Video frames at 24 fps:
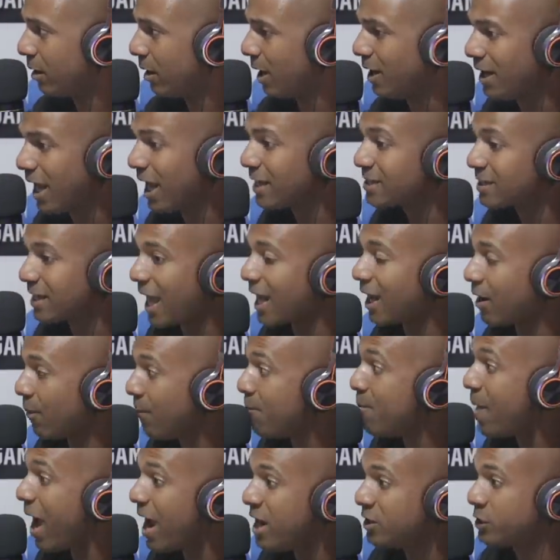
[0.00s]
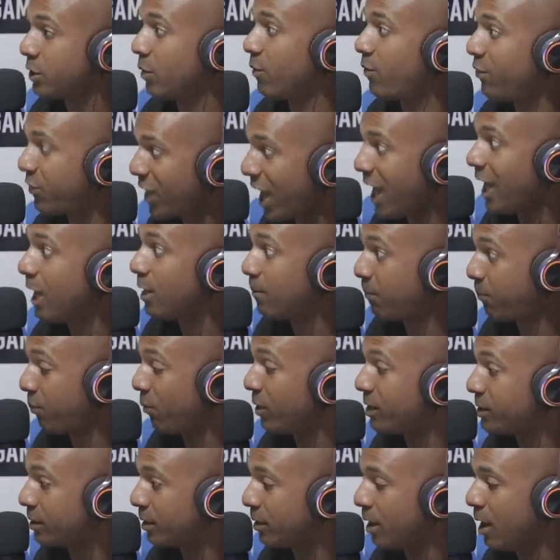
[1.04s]
And that's like a major thing in
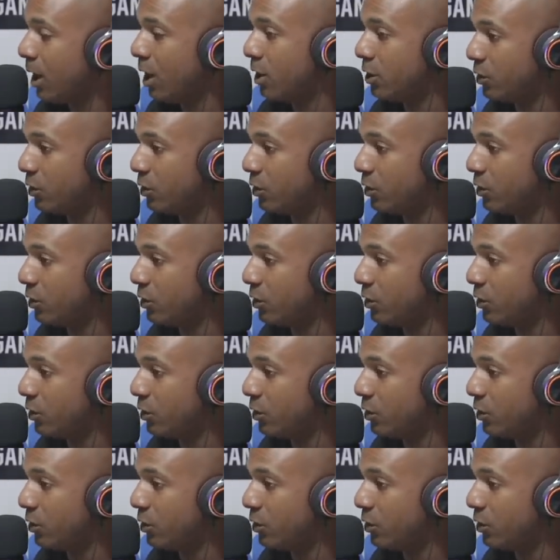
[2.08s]
prison.